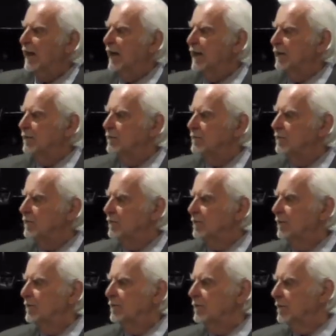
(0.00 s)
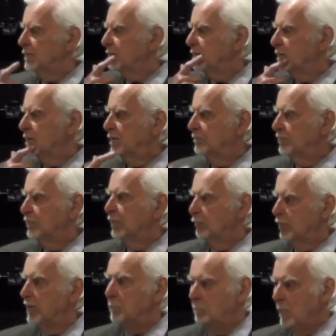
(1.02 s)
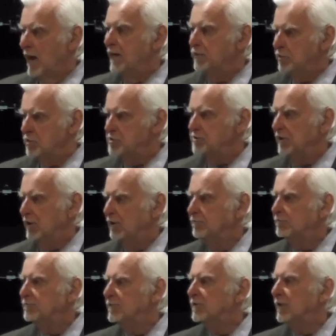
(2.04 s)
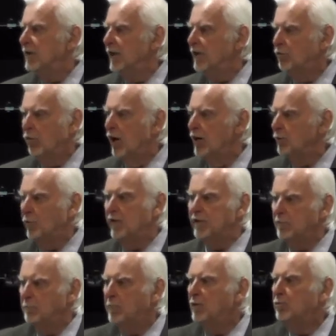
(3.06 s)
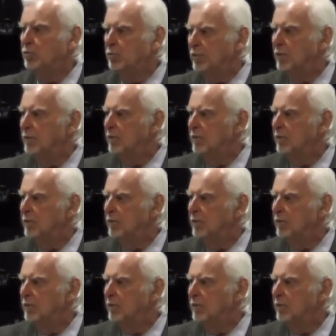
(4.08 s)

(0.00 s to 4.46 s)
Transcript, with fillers: and if you ever really banged yourself, it go all the way to the bone.